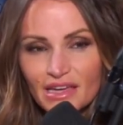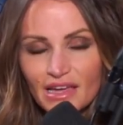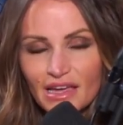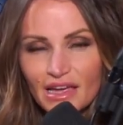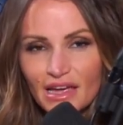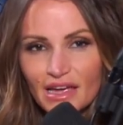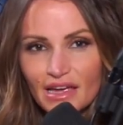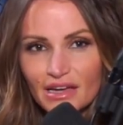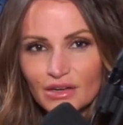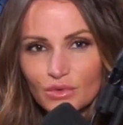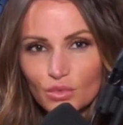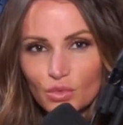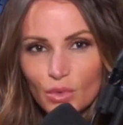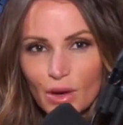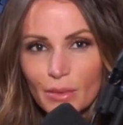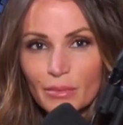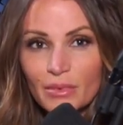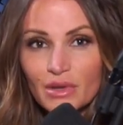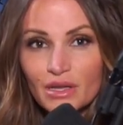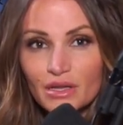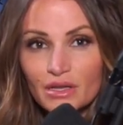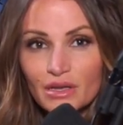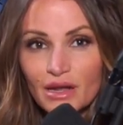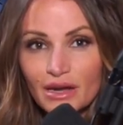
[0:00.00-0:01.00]
And
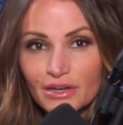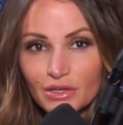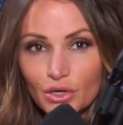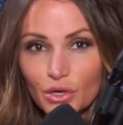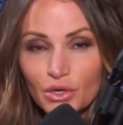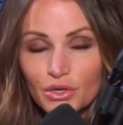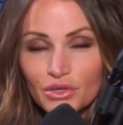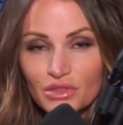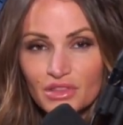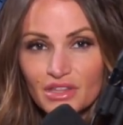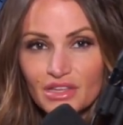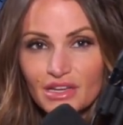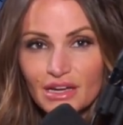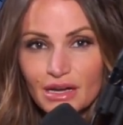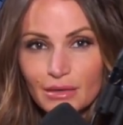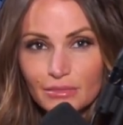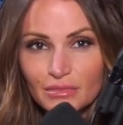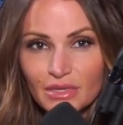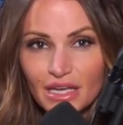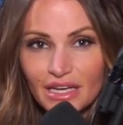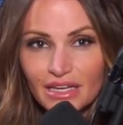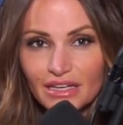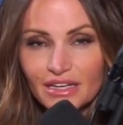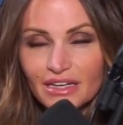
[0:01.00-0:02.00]
women, I know you think I'm
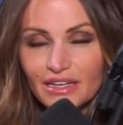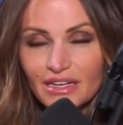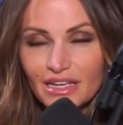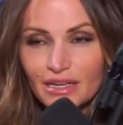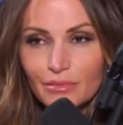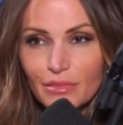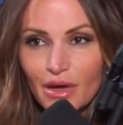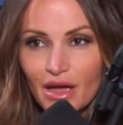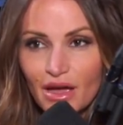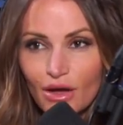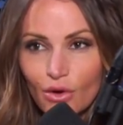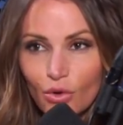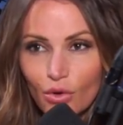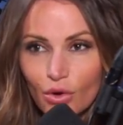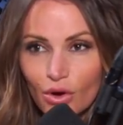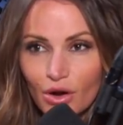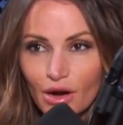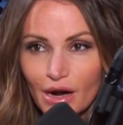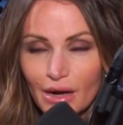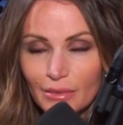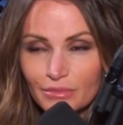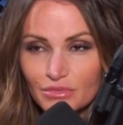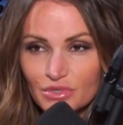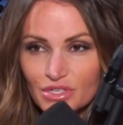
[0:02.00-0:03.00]
like an enigma
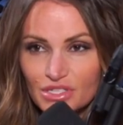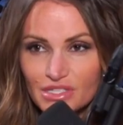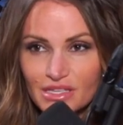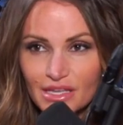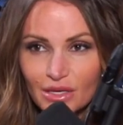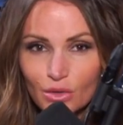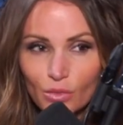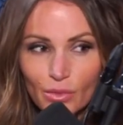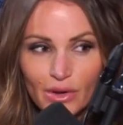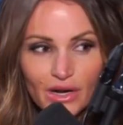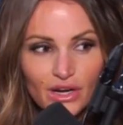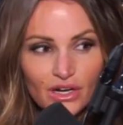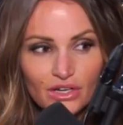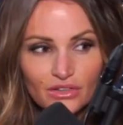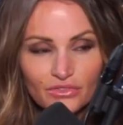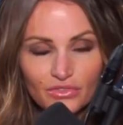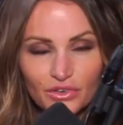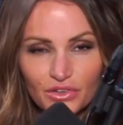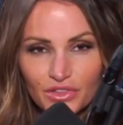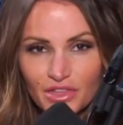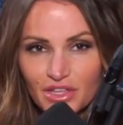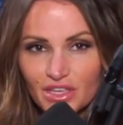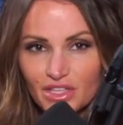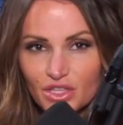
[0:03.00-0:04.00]
or I'm just like weird
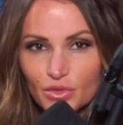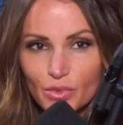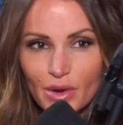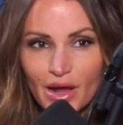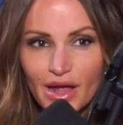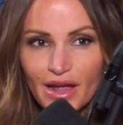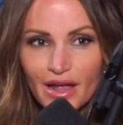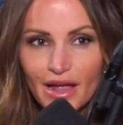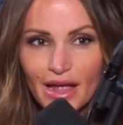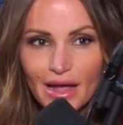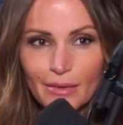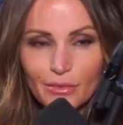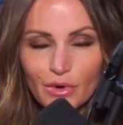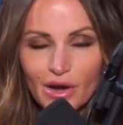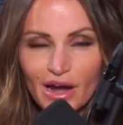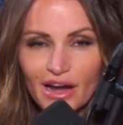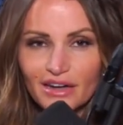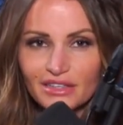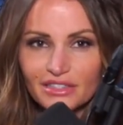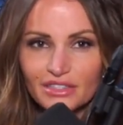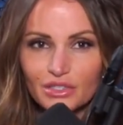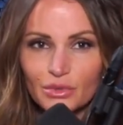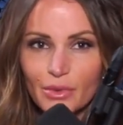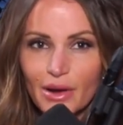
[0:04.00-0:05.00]
for thinking the way I am or
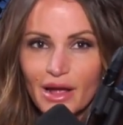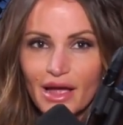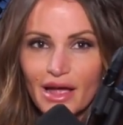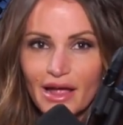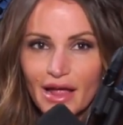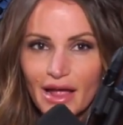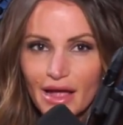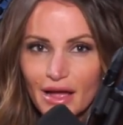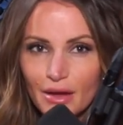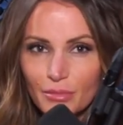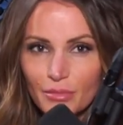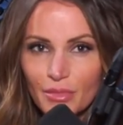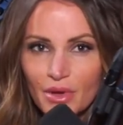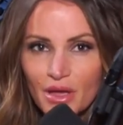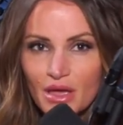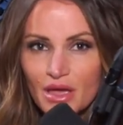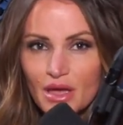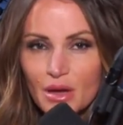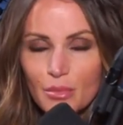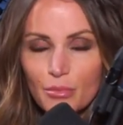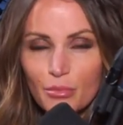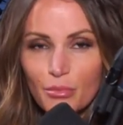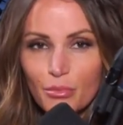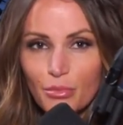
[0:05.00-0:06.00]
acting the way I am,
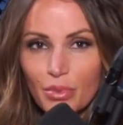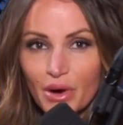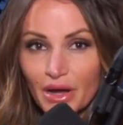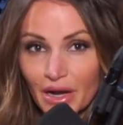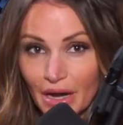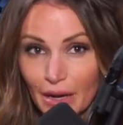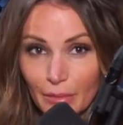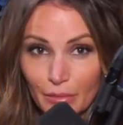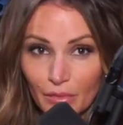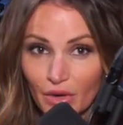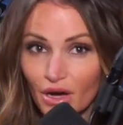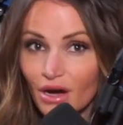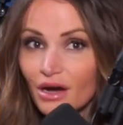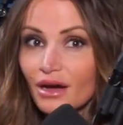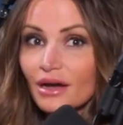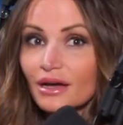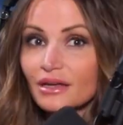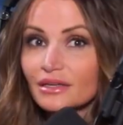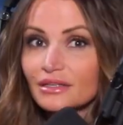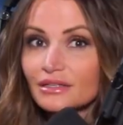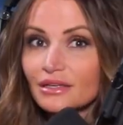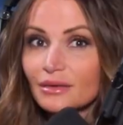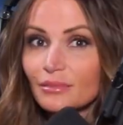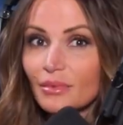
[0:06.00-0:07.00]
but I'm
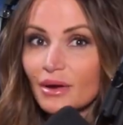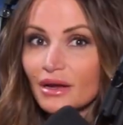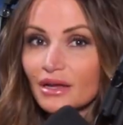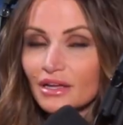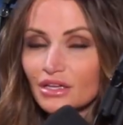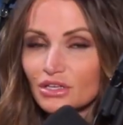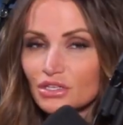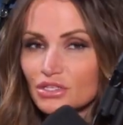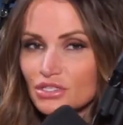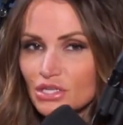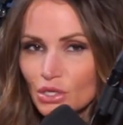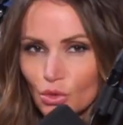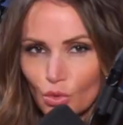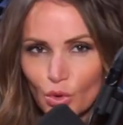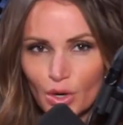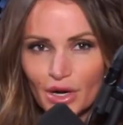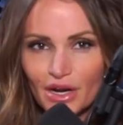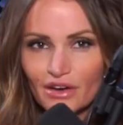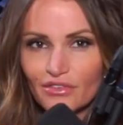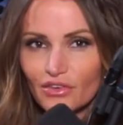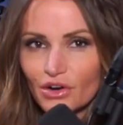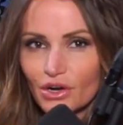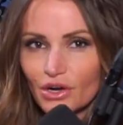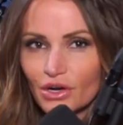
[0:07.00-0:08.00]
not. I'm like, and he's like,
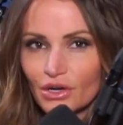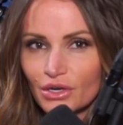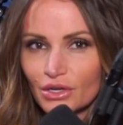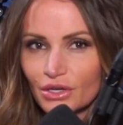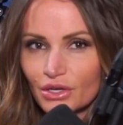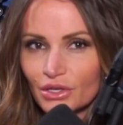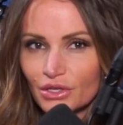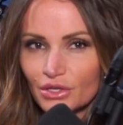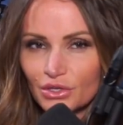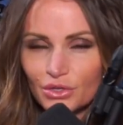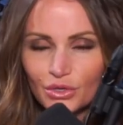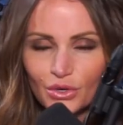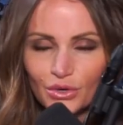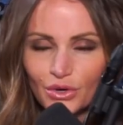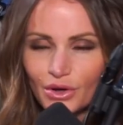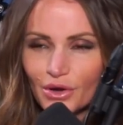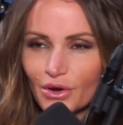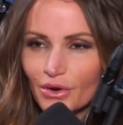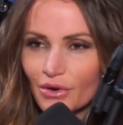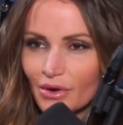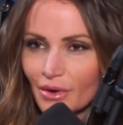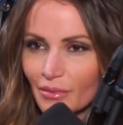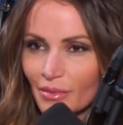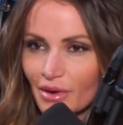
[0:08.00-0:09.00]
whatever, you don't
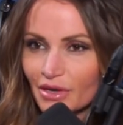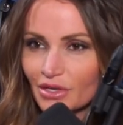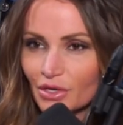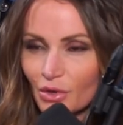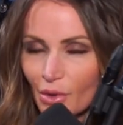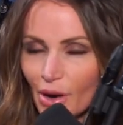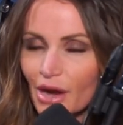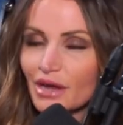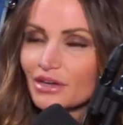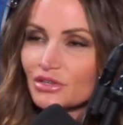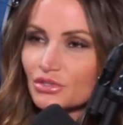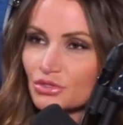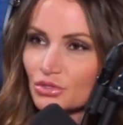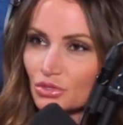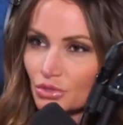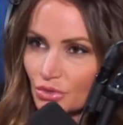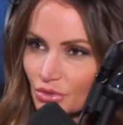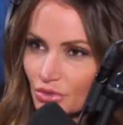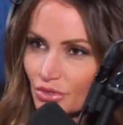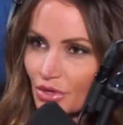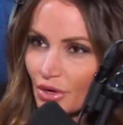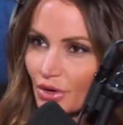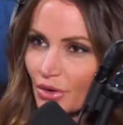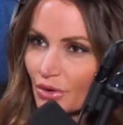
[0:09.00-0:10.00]
know. I'm like, no, I
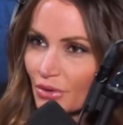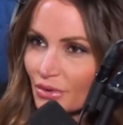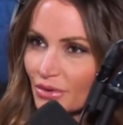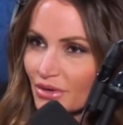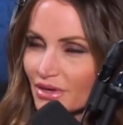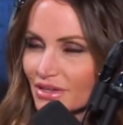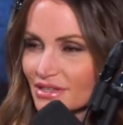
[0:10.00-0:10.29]
do know.